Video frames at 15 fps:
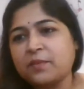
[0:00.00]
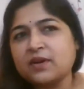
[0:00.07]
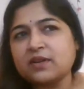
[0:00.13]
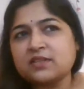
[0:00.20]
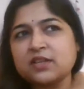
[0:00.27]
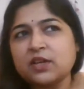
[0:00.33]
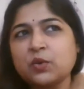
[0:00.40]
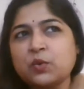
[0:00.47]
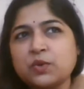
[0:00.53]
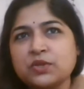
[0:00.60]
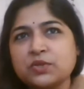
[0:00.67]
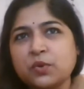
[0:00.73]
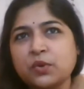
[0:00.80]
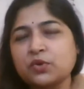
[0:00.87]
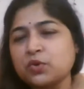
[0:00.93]
person who
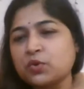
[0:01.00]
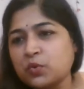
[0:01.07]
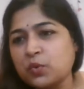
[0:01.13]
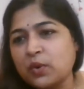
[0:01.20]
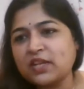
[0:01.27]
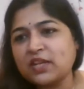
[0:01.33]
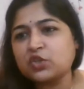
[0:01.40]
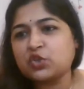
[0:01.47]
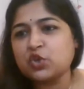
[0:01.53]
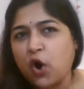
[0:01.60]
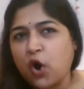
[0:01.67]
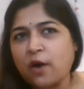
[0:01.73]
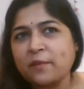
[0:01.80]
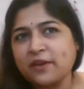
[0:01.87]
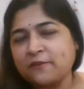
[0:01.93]
is going to do any
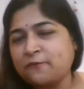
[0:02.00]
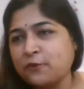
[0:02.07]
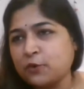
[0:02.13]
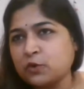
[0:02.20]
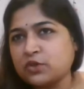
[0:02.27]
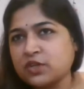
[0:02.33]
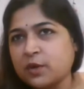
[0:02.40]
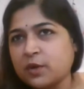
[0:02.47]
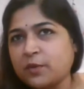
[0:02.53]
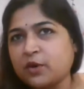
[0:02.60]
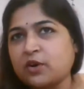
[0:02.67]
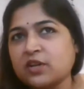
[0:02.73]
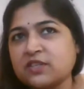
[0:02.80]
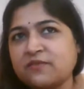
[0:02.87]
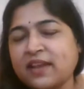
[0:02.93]
job in future,
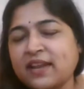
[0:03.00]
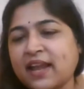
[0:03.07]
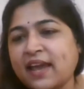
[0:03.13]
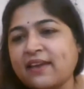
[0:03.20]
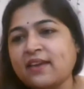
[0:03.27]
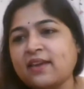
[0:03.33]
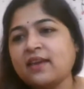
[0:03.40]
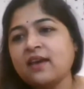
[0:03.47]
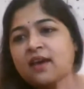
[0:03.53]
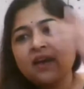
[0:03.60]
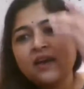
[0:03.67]
because when I